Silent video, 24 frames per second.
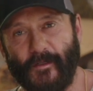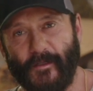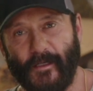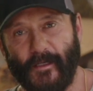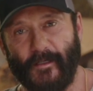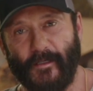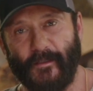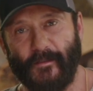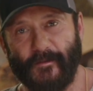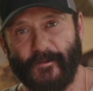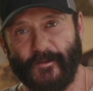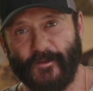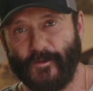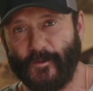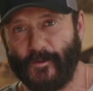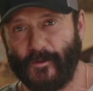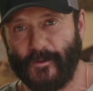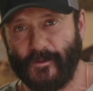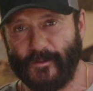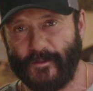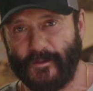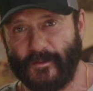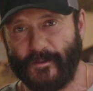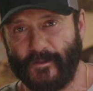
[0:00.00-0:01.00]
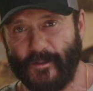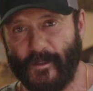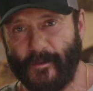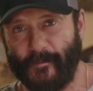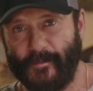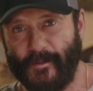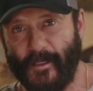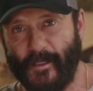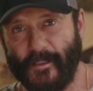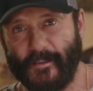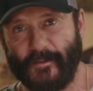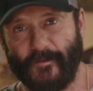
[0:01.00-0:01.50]
That sort of is the
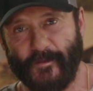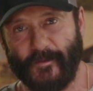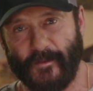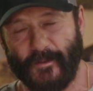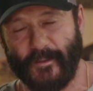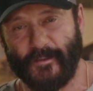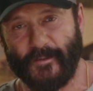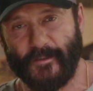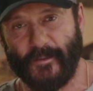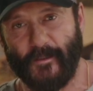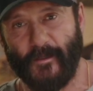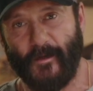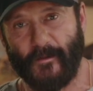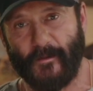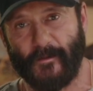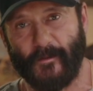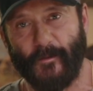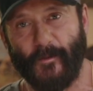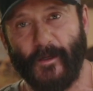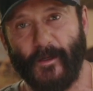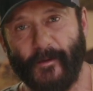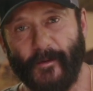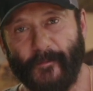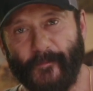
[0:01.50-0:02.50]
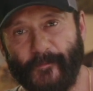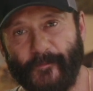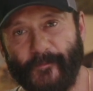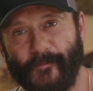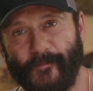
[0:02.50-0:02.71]
subtext for this along the way.